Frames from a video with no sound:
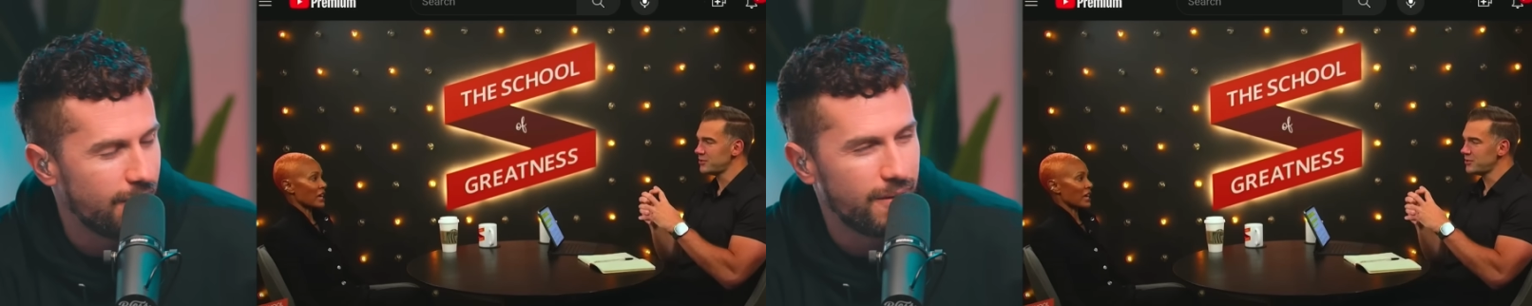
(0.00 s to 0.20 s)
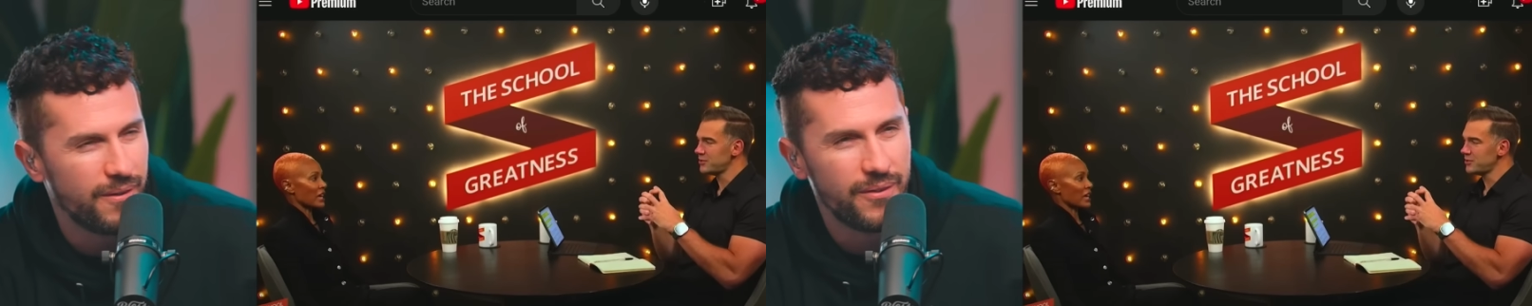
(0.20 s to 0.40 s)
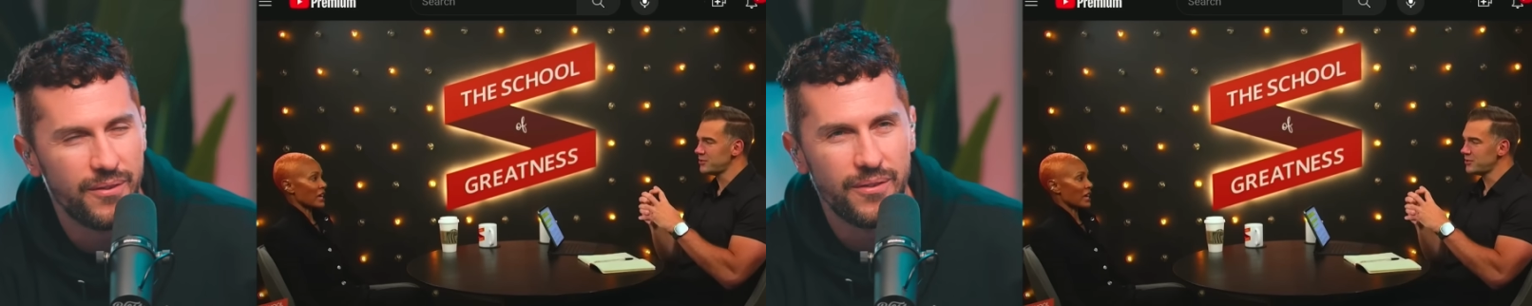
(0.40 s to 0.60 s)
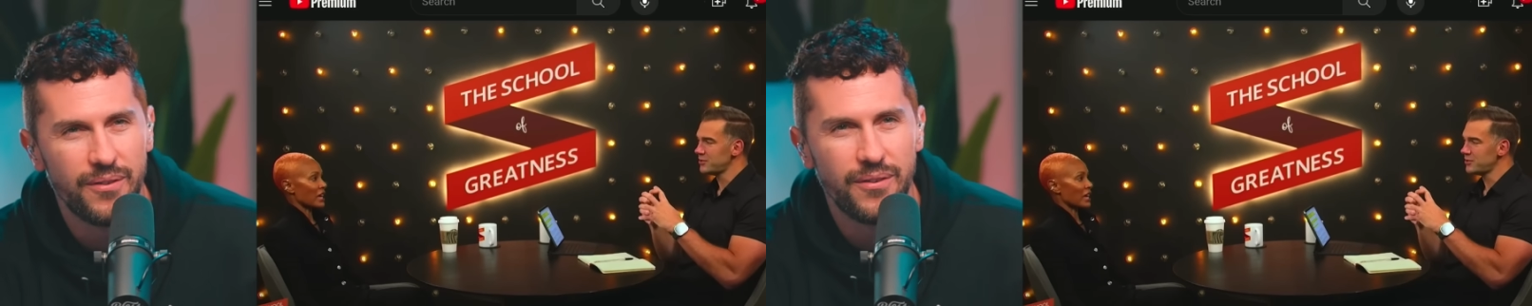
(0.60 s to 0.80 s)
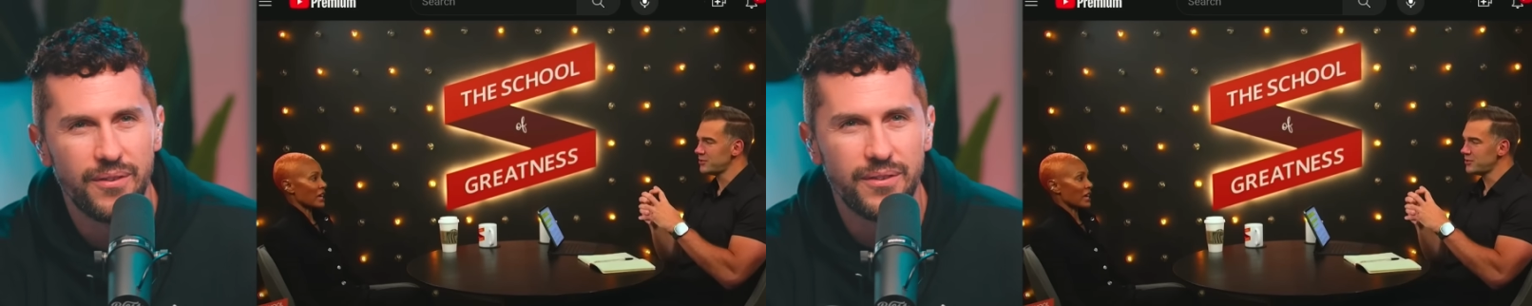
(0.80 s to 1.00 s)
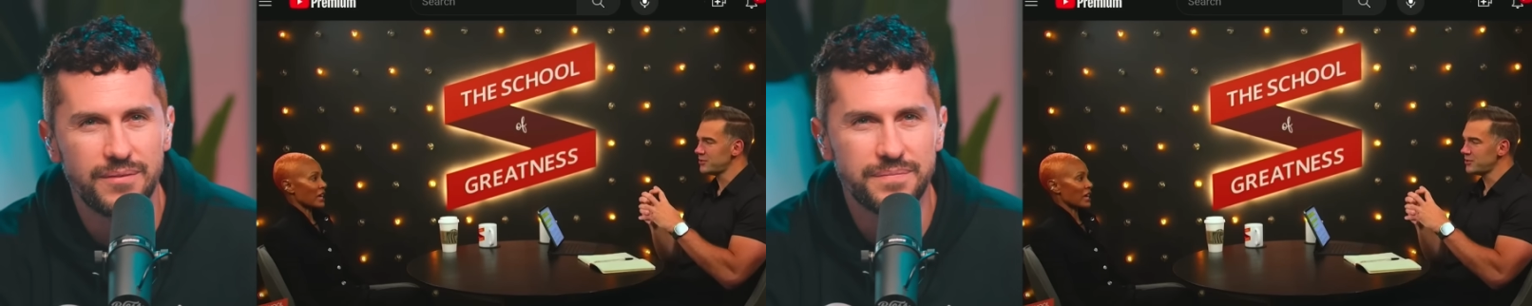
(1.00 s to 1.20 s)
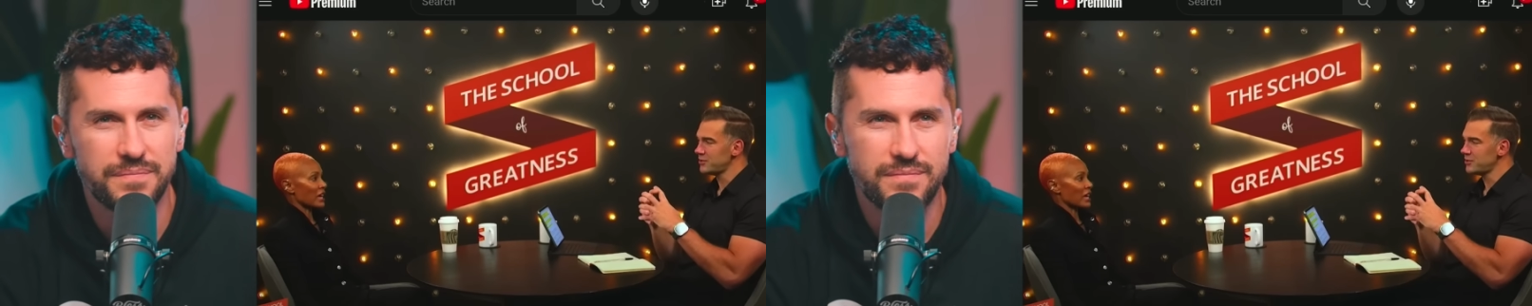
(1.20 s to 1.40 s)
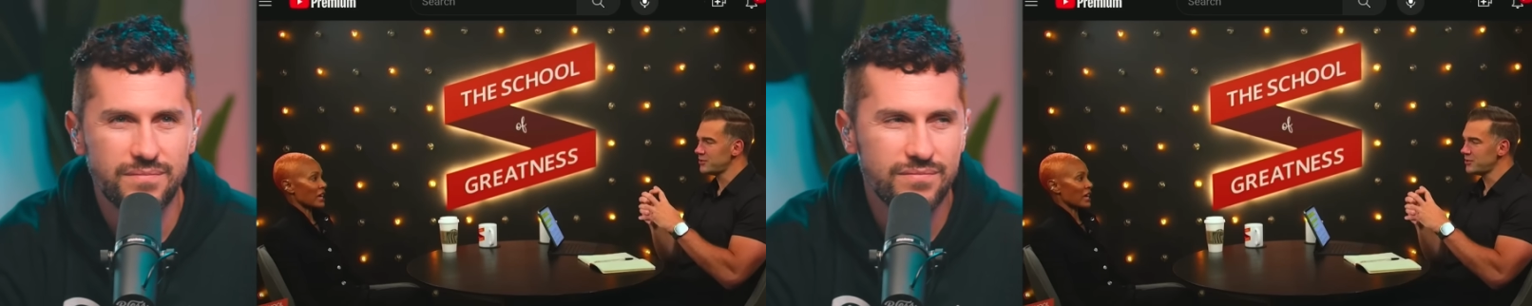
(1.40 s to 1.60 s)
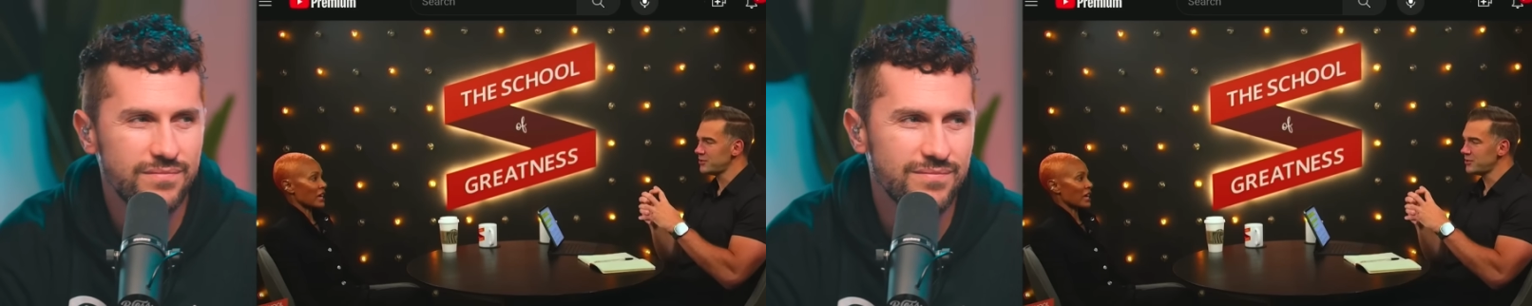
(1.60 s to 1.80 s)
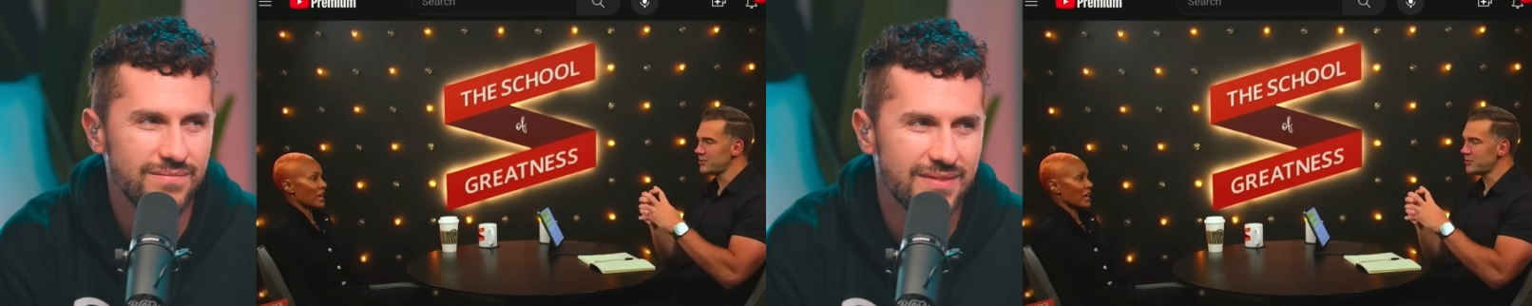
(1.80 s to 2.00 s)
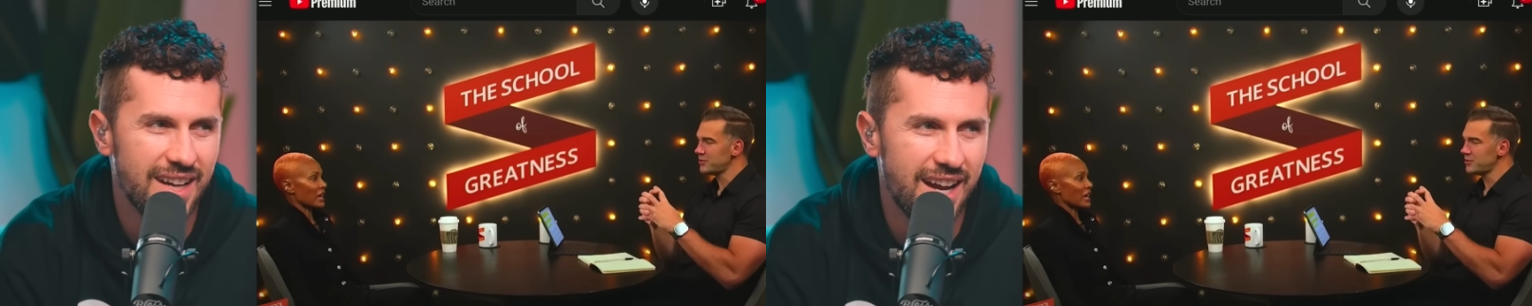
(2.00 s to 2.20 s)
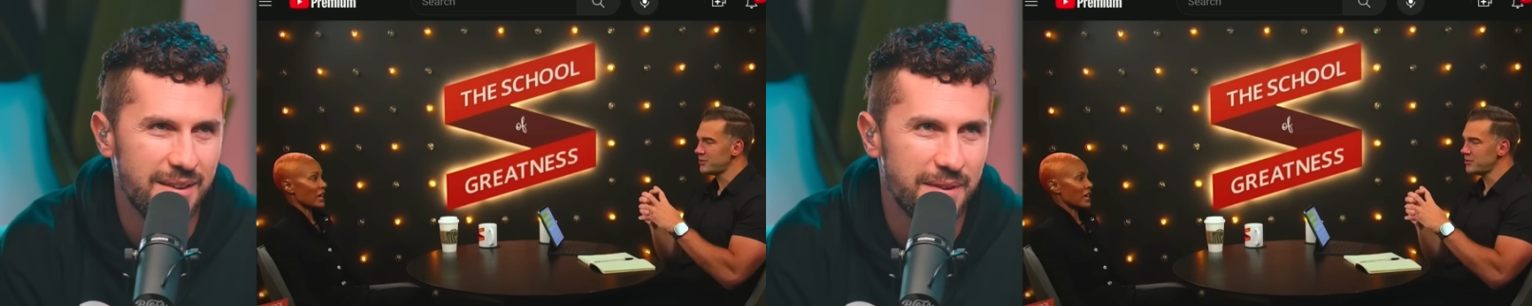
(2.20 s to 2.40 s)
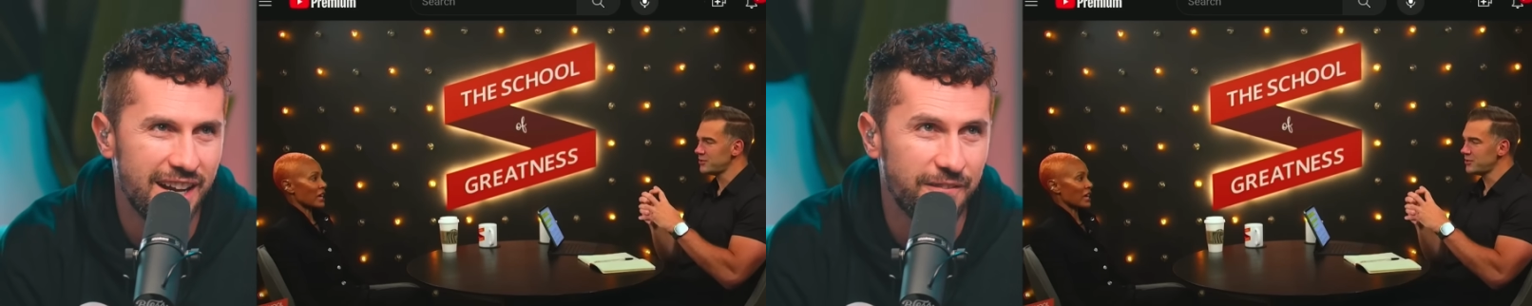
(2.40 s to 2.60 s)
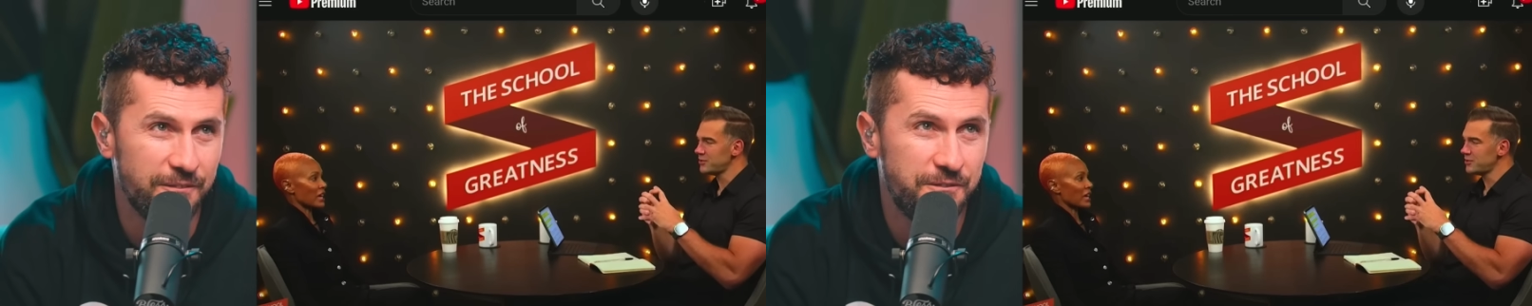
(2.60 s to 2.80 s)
Speaker 1: darkness. I'm not